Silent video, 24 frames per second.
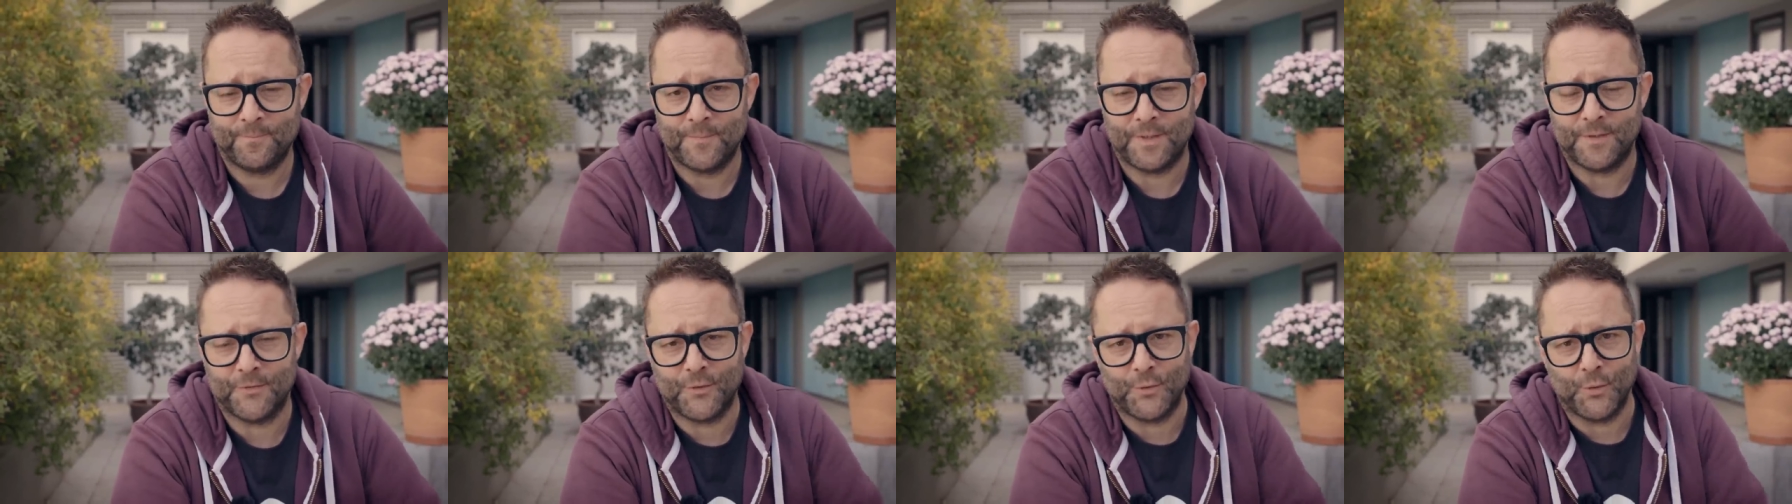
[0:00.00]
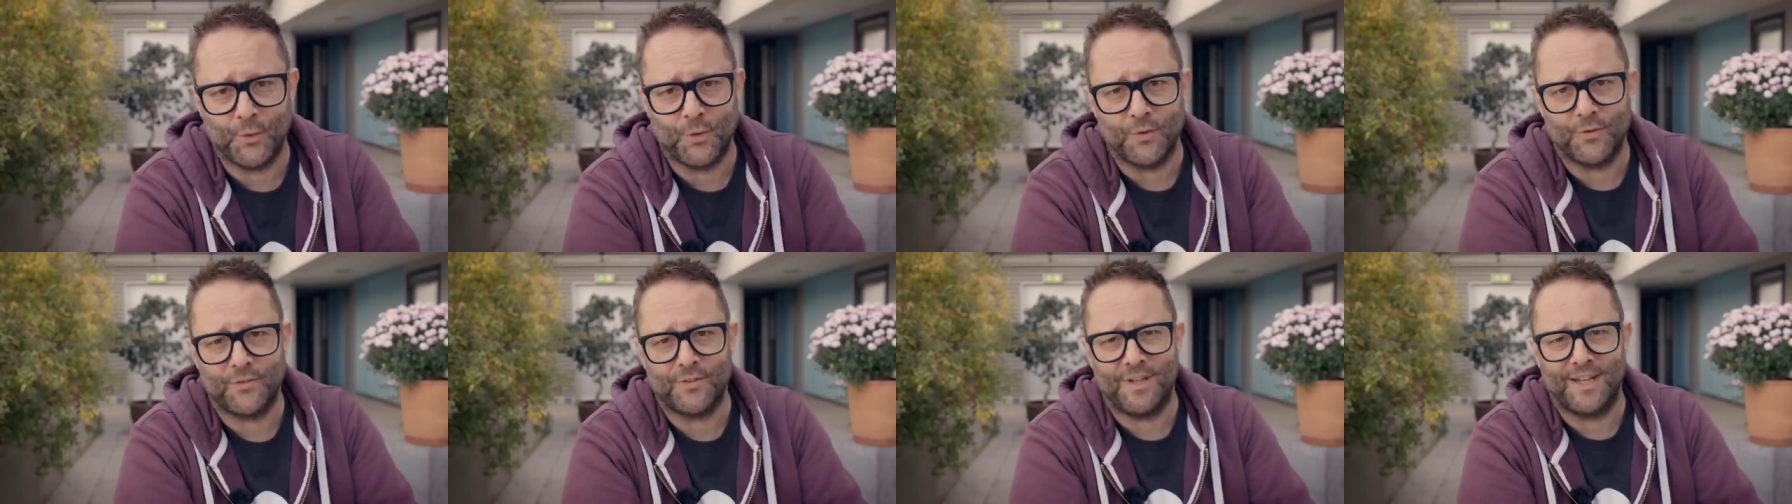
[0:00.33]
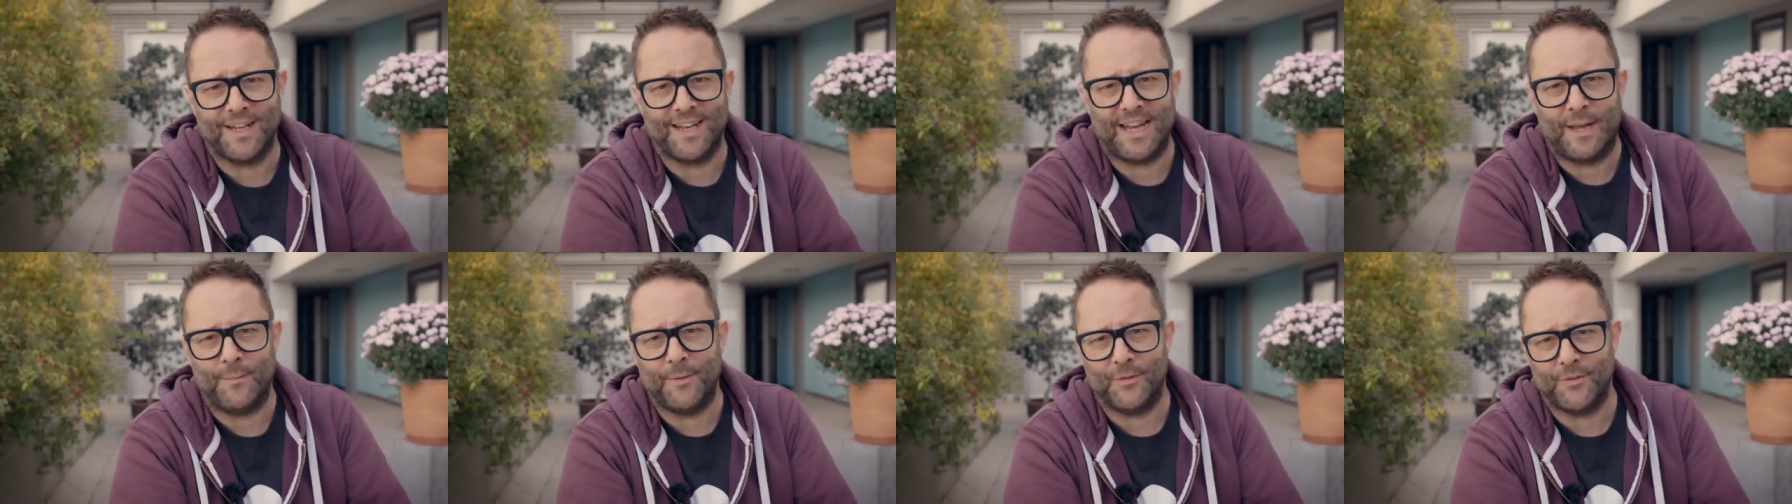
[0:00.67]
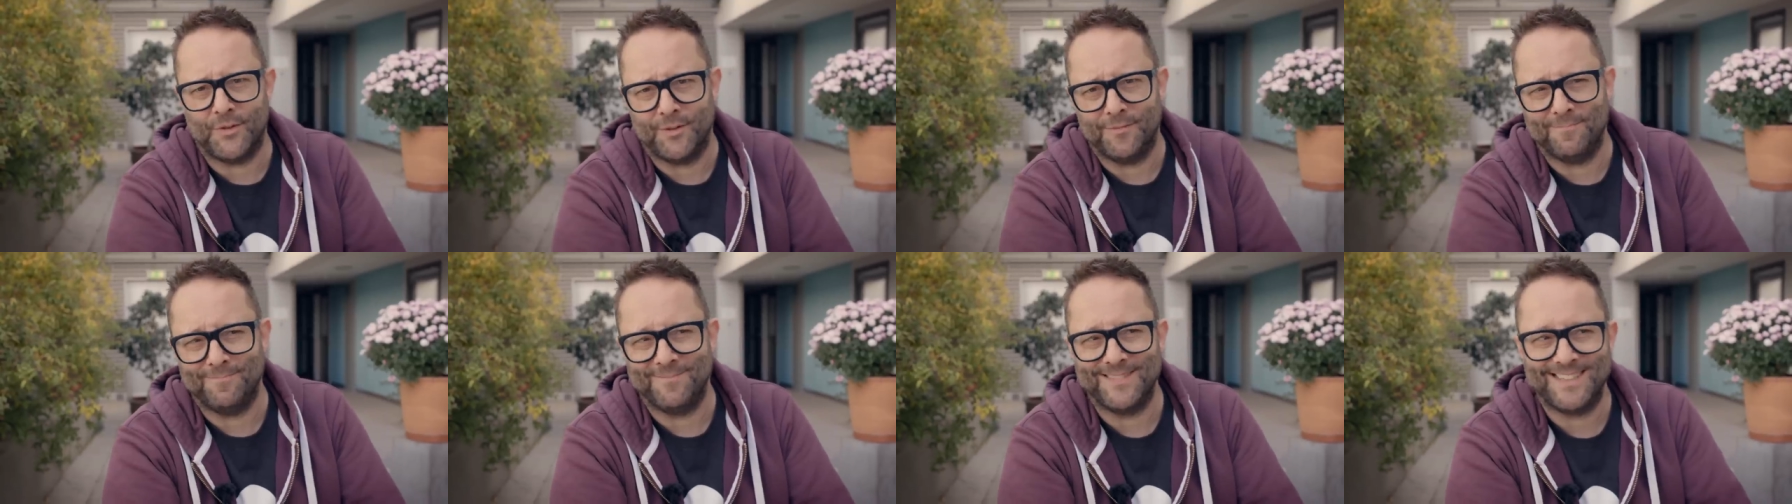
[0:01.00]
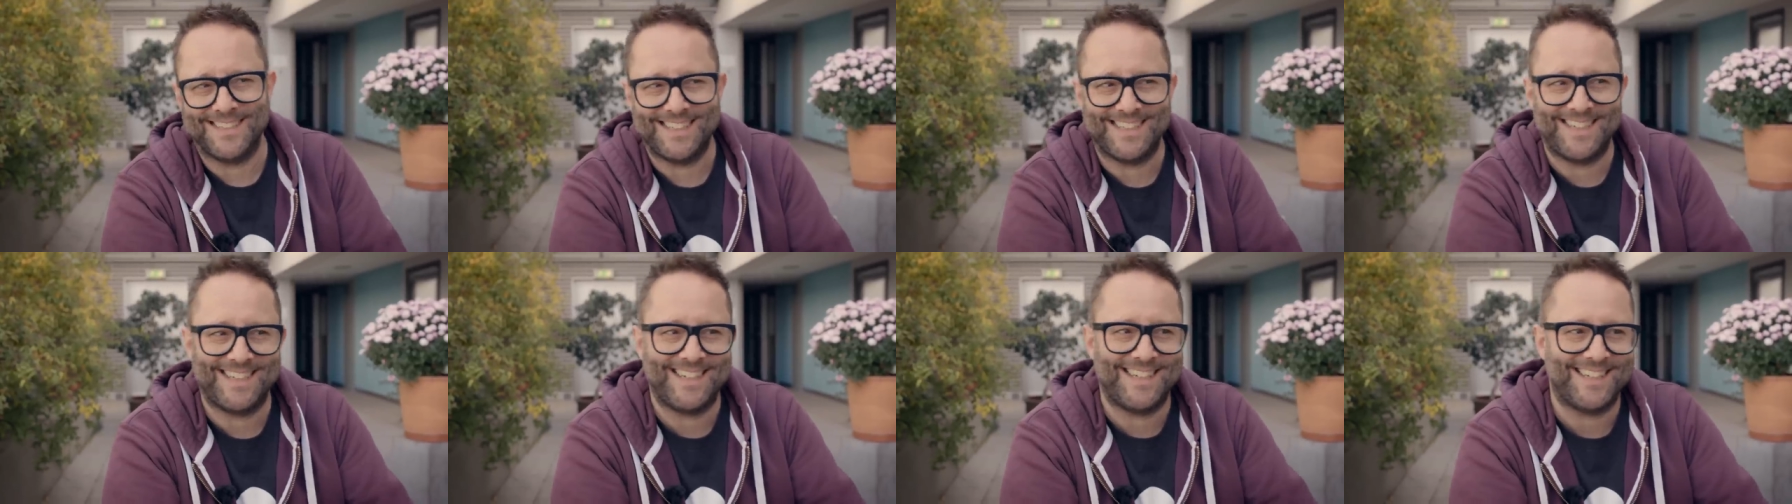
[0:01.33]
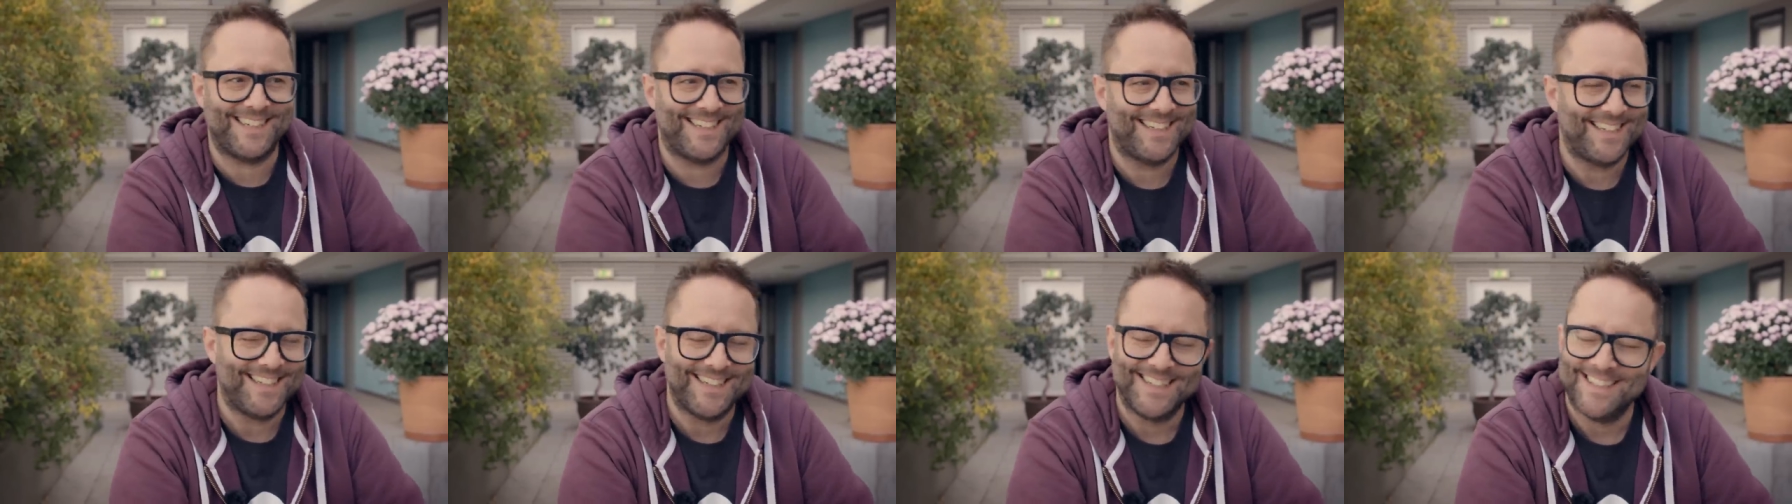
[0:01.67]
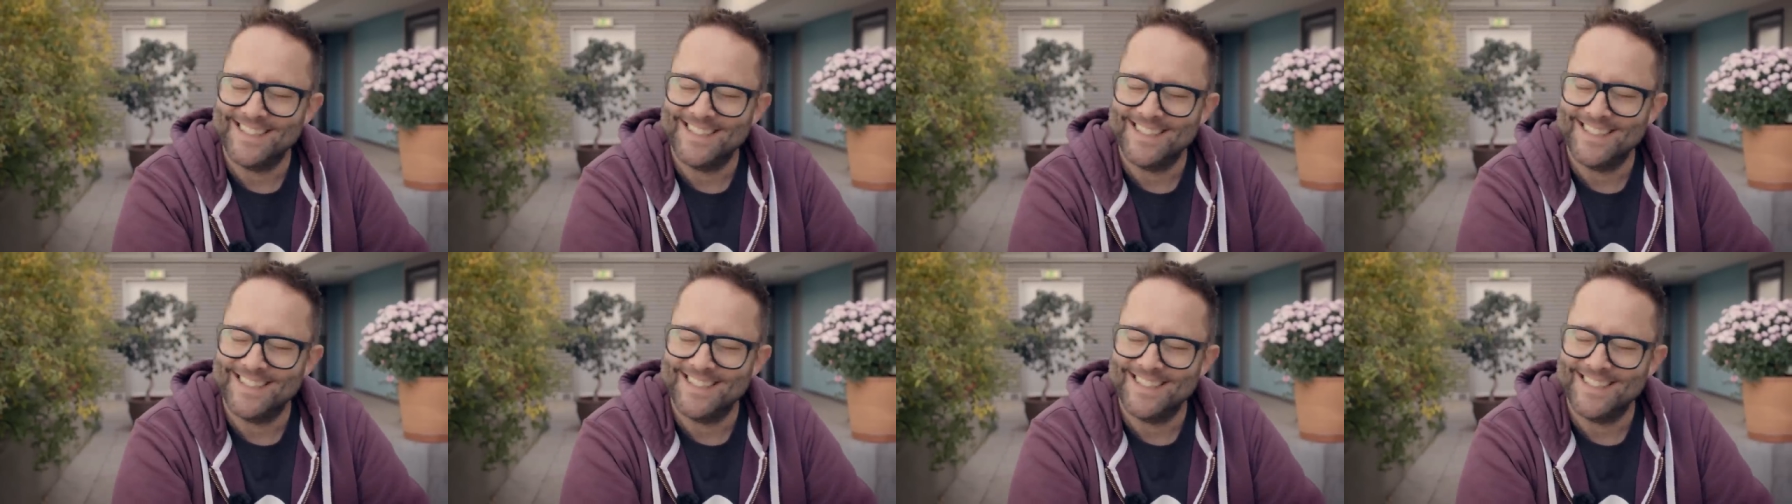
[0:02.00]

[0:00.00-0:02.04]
But of course, like Amazon,